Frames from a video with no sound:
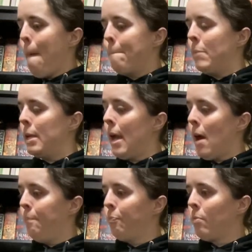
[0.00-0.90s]
But yeah.
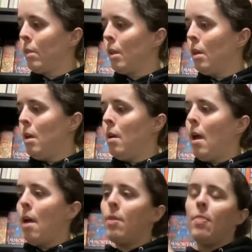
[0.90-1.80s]

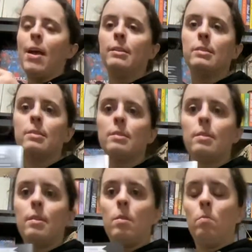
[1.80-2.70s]
And then
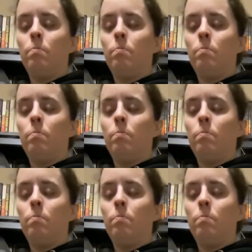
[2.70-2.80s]
that's